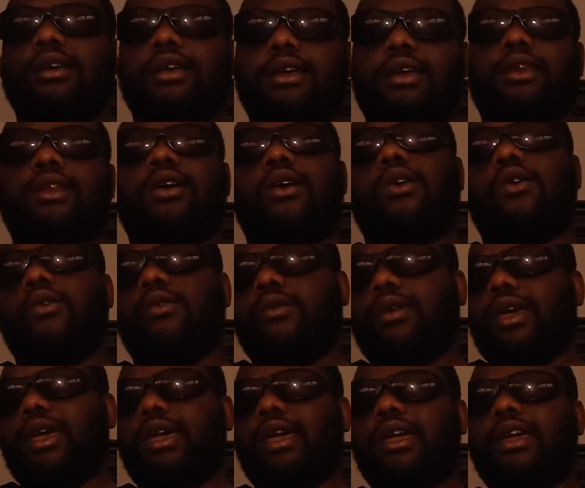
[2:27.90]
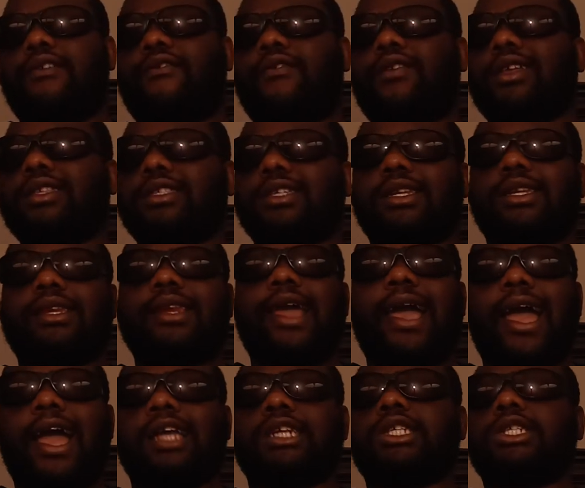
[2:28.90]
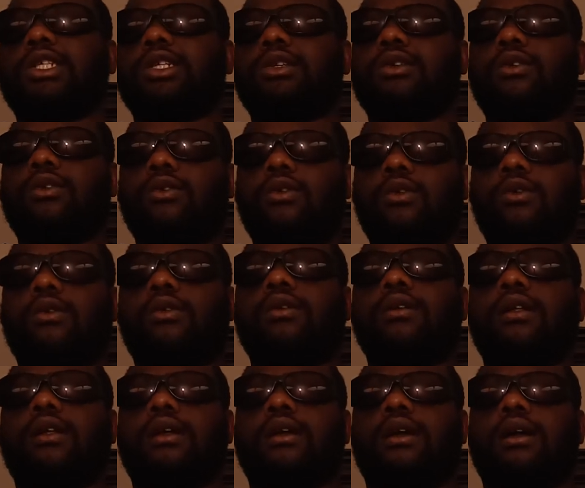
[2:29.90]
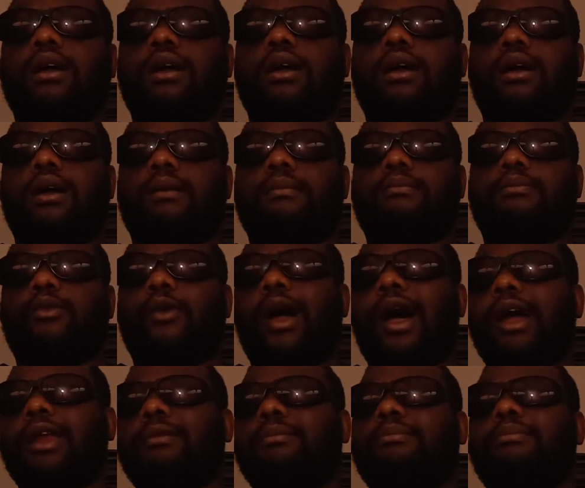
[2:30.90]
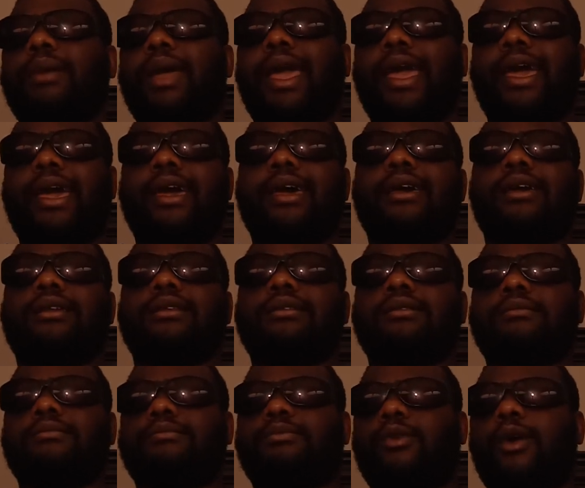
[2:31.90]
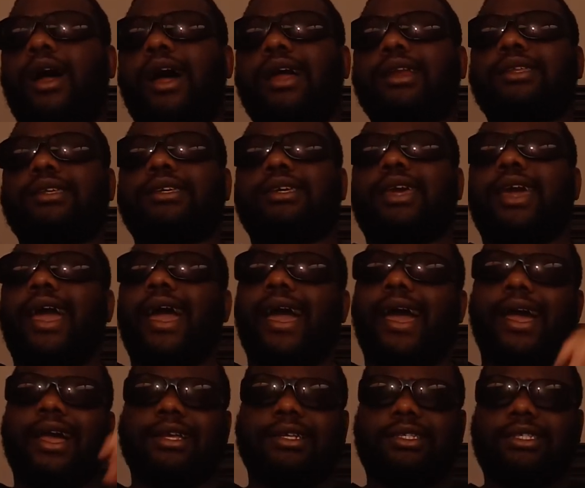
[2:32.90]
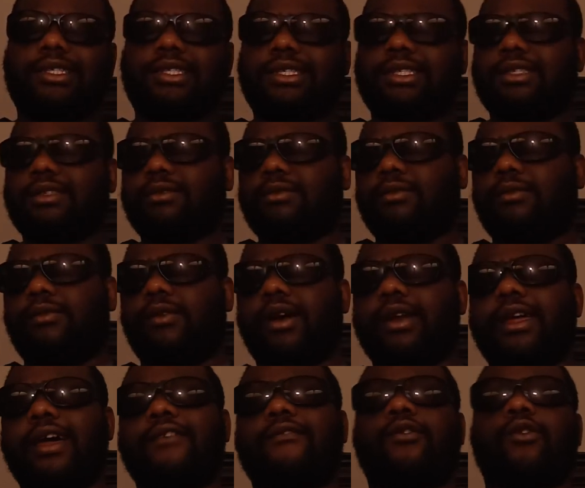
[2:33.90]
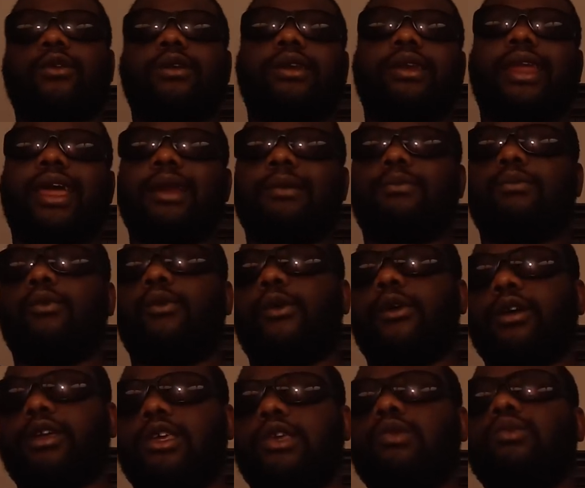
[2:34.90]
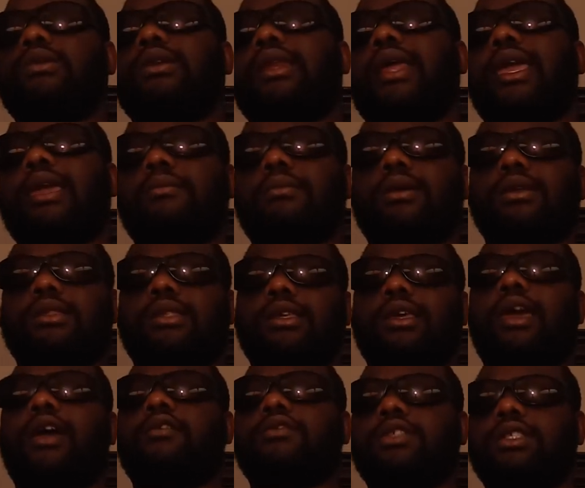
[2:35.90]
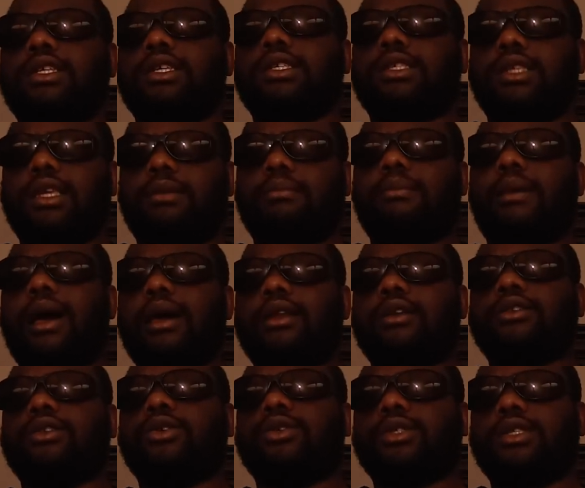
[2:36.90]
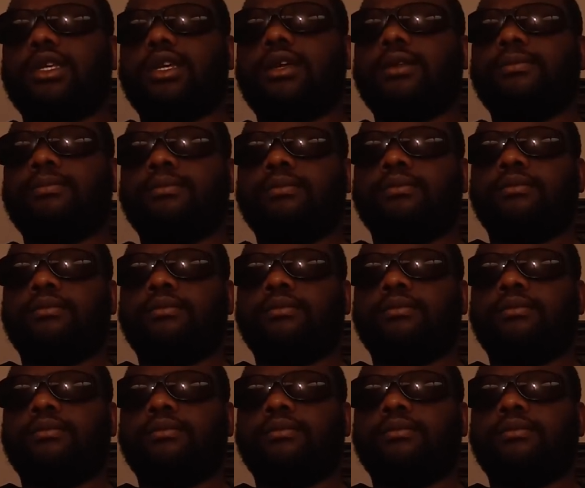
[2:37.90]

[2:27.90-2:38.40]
you know, if it's a national uh, broadband, broadcast, whatever, network, you name it, the FCC monitors it.